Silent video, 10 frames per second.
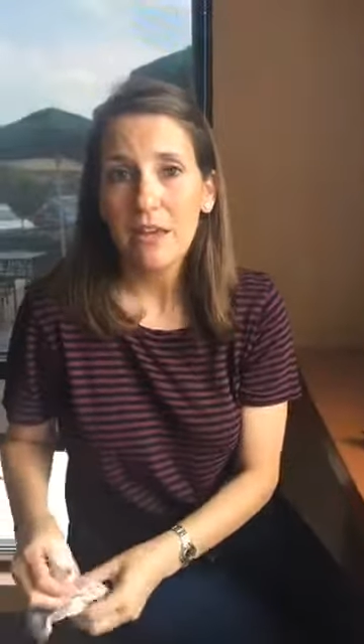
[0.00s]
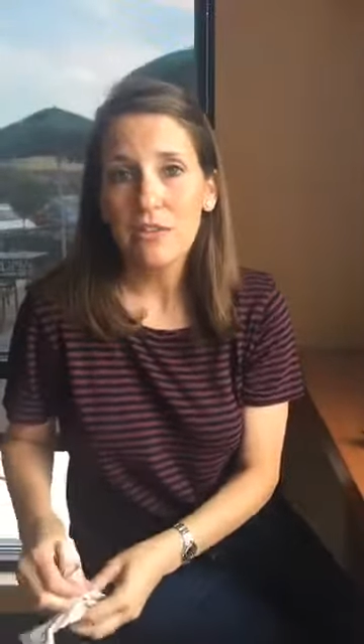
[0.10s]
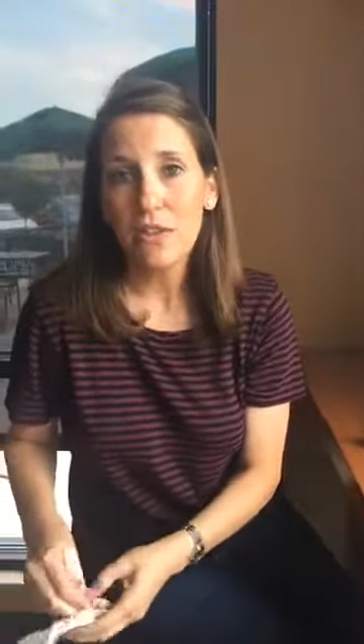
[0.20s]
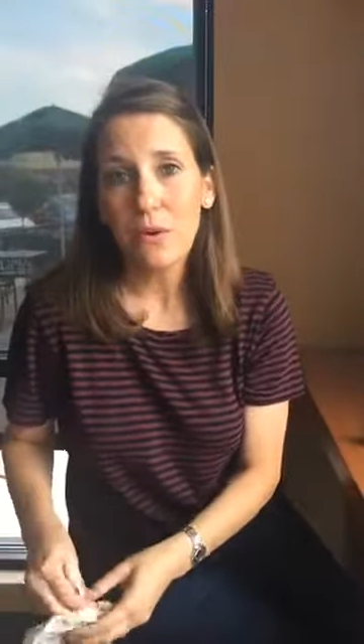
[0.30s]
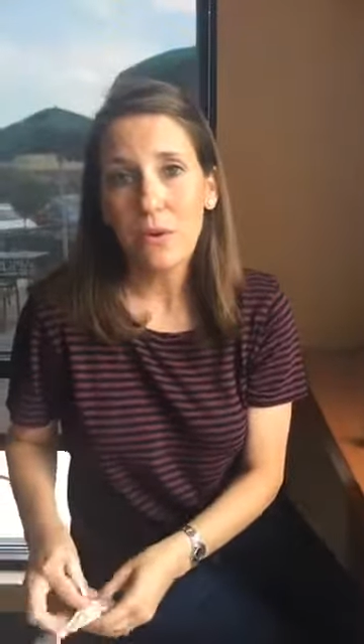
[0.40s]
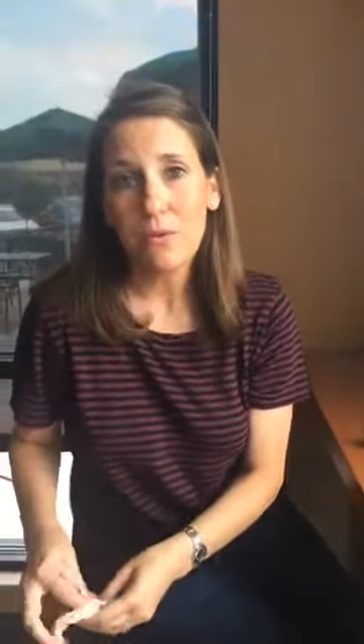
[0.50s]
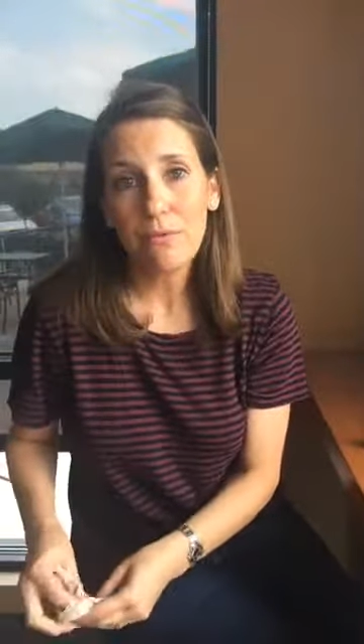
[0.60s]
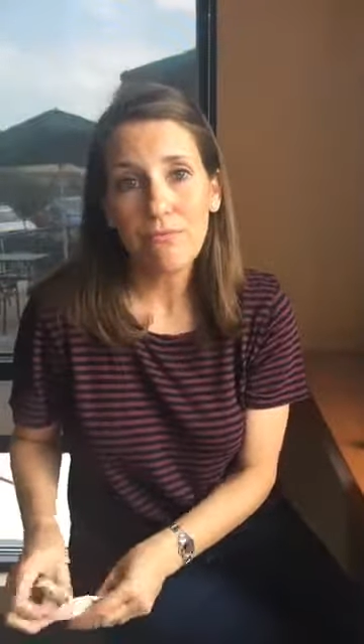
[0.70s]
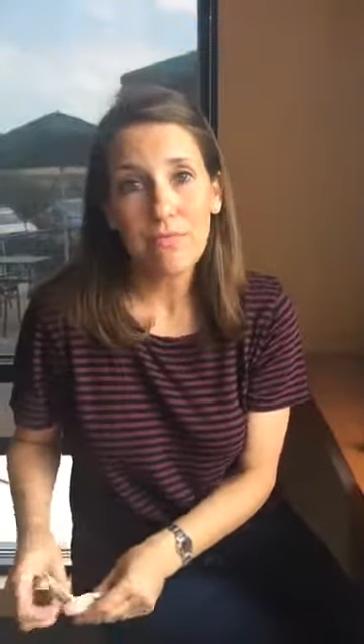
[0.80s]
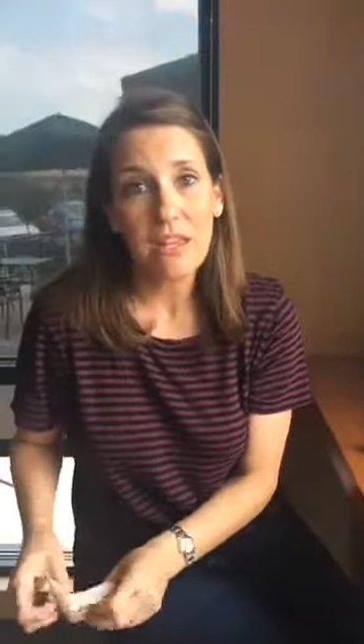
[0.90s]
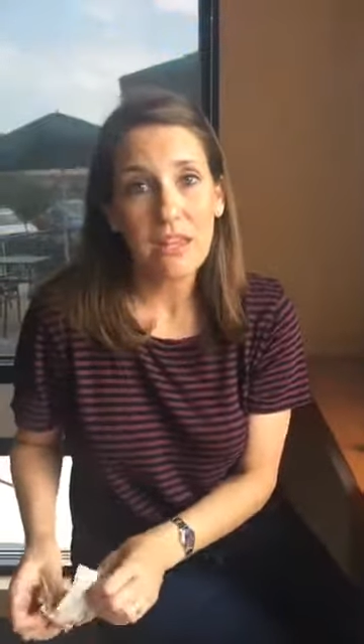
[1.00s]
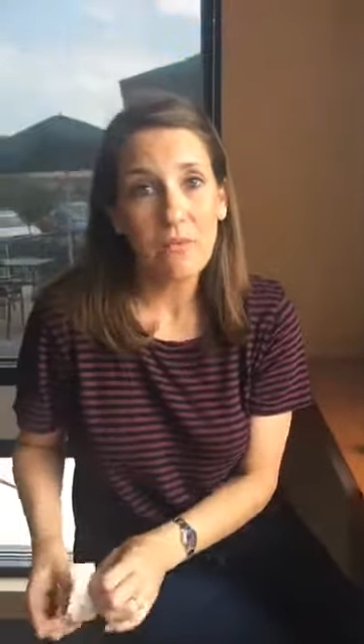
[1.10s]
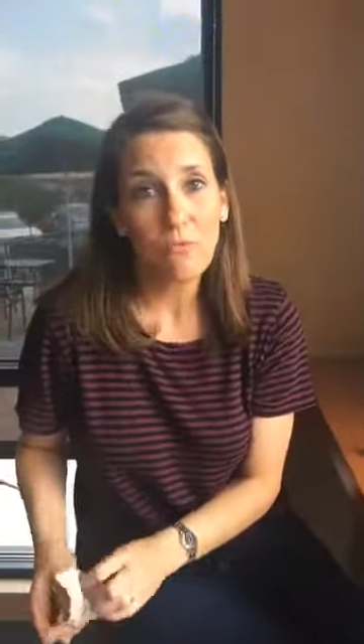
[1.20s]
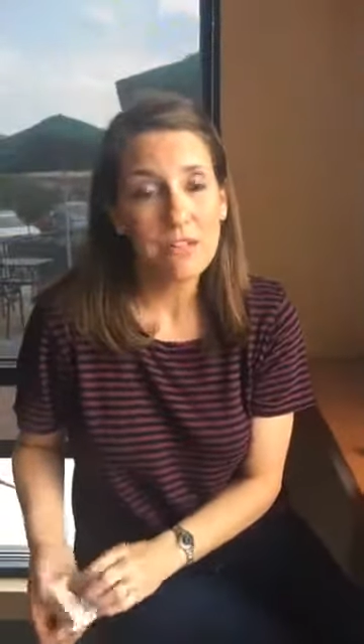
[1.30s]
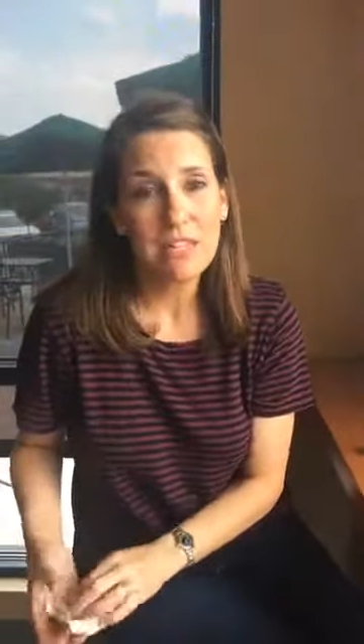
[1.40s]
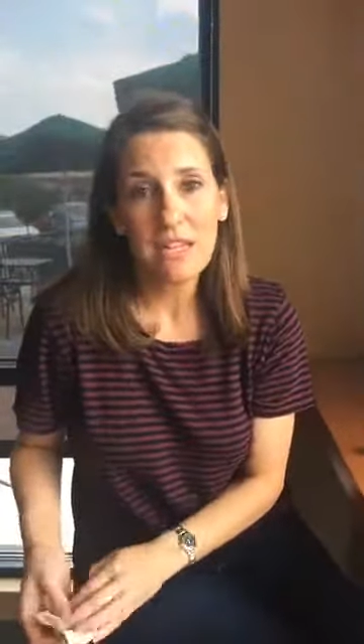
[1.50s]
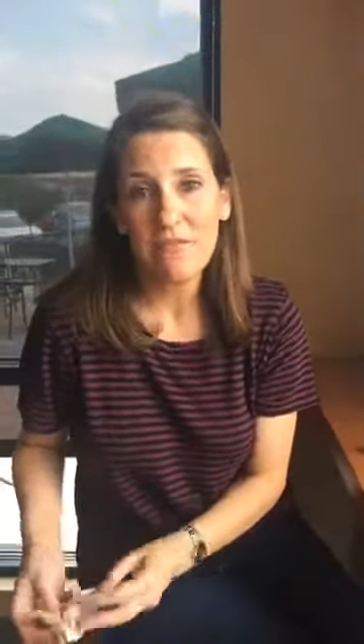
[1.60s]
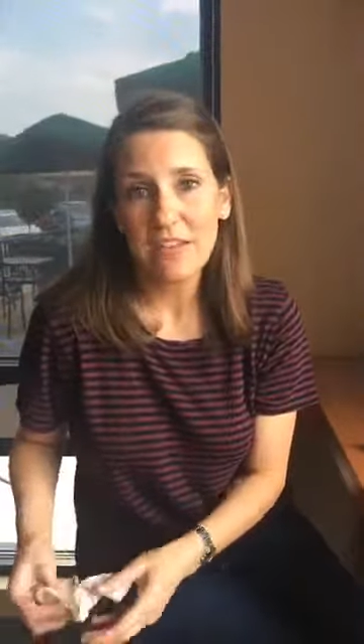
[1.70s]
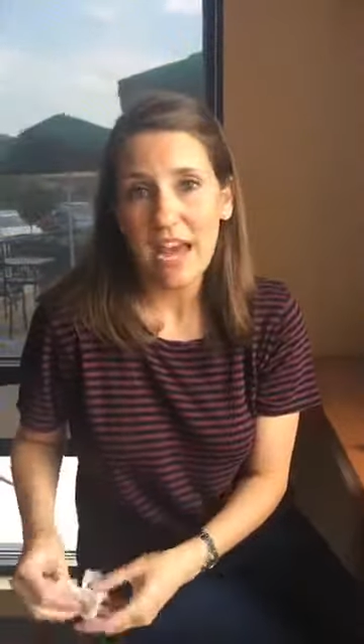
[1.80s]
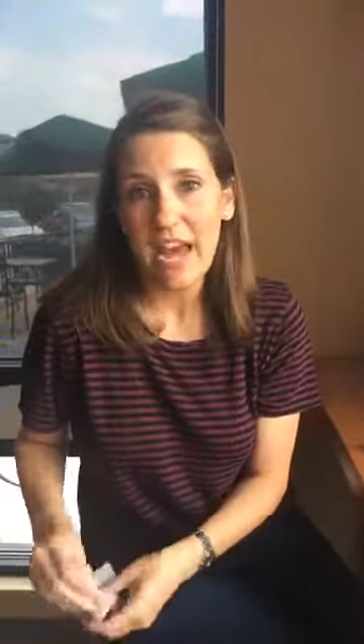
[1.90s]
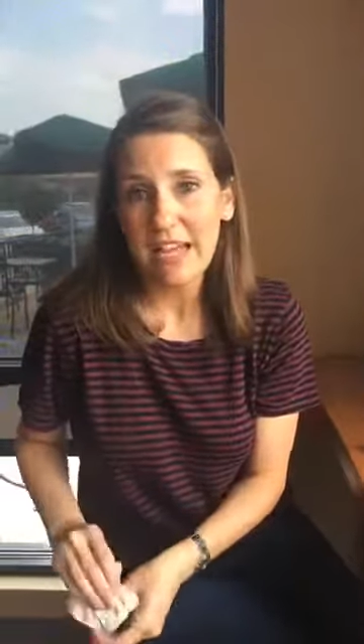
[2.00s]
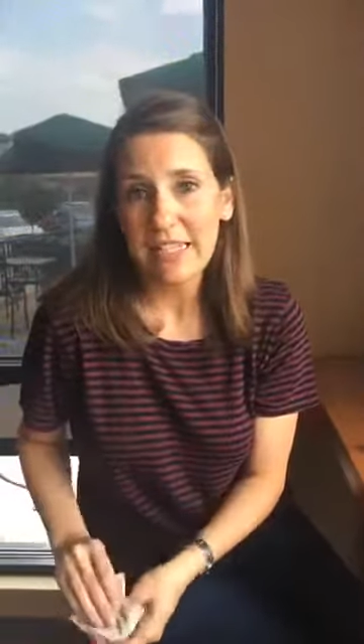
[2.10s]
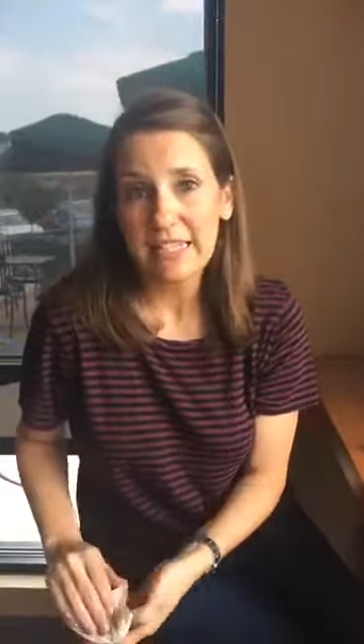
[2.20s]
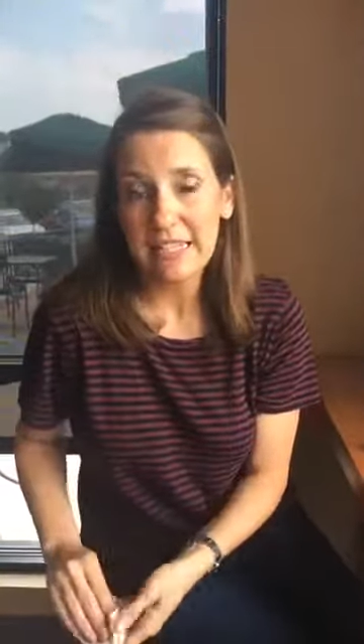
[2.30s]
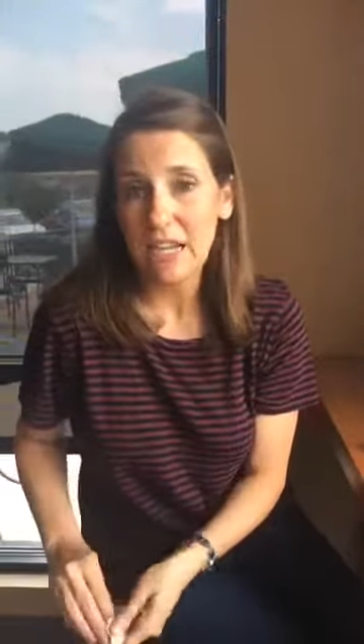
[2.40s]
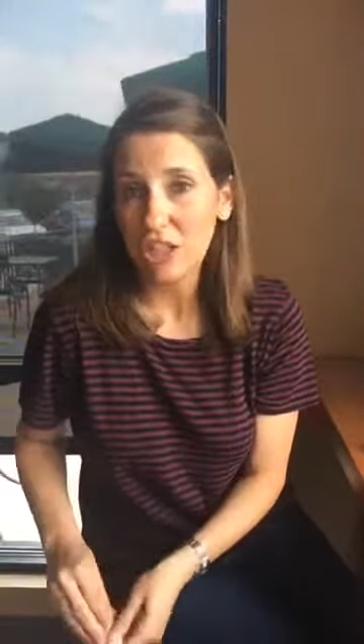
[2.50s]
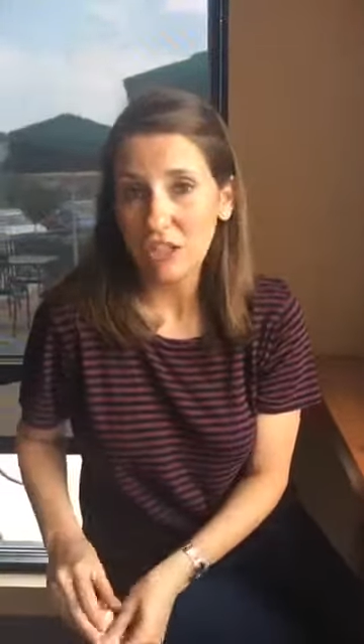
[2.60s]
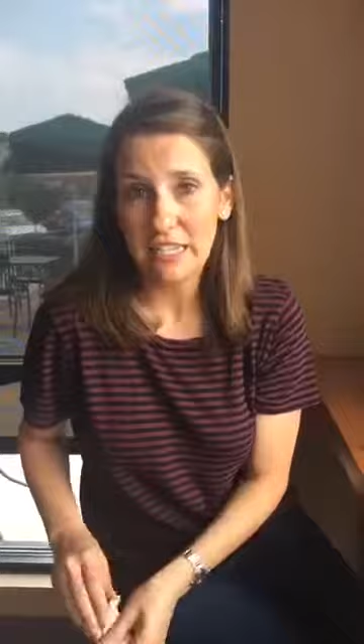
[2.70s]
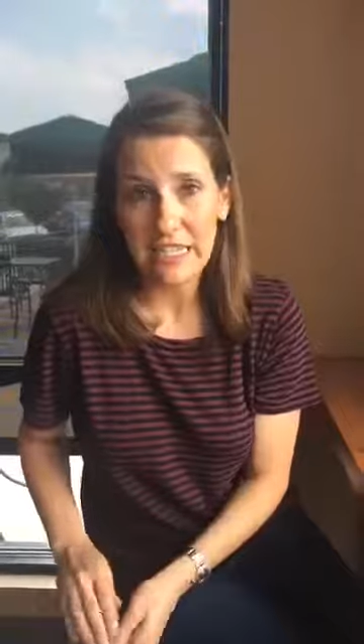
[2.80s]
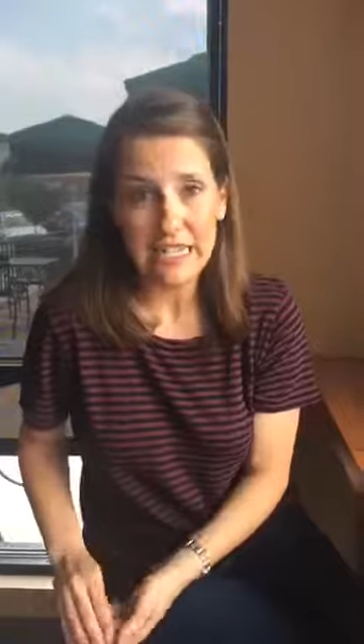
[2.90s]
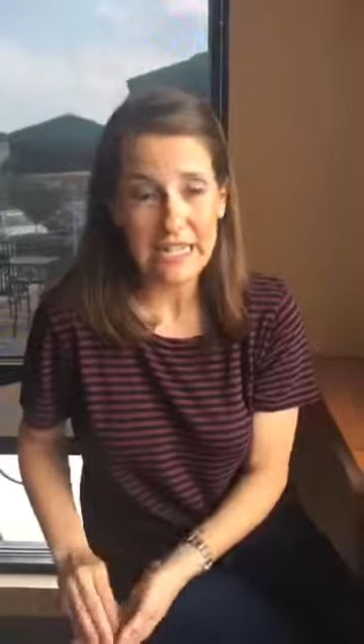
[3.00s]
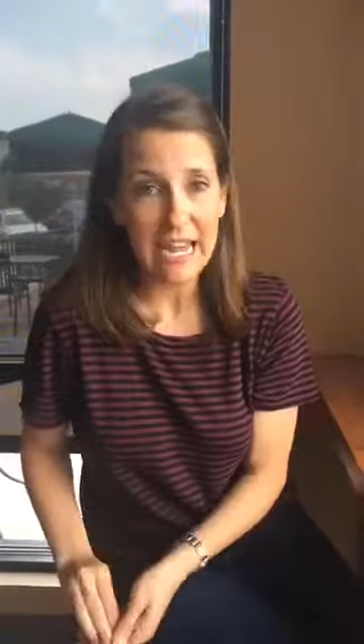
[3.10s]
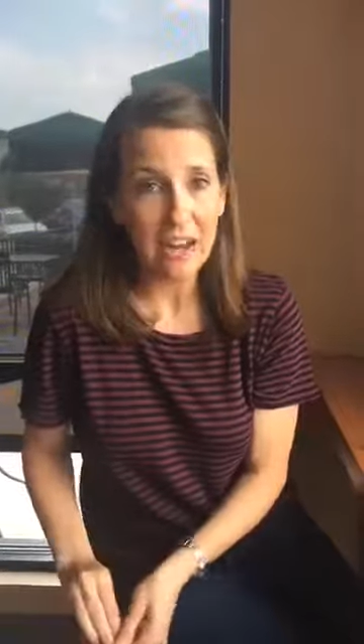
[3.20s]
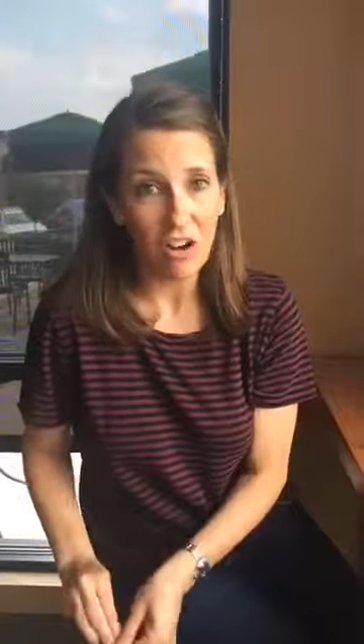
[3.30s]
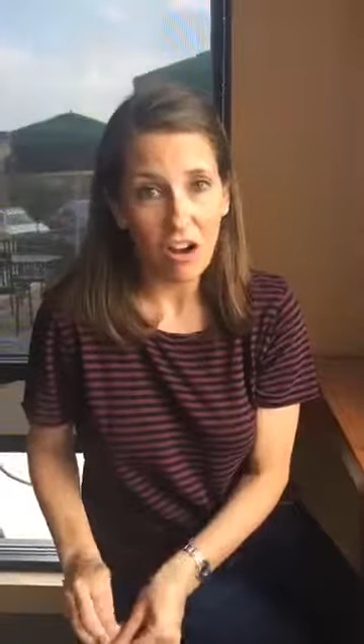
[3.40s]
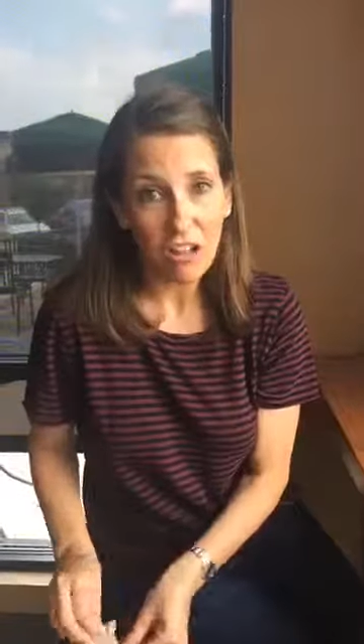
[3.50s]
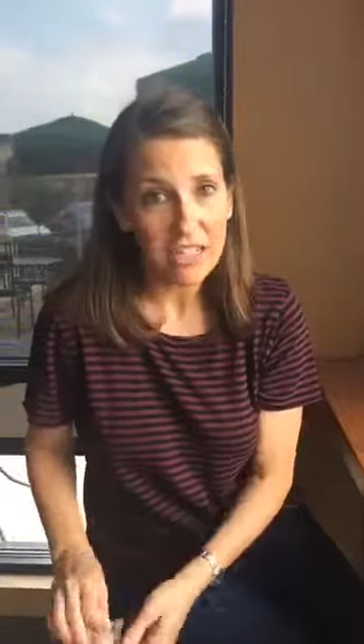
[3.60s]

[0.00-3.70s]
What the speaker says: So we'll see if it has gluten in it at all.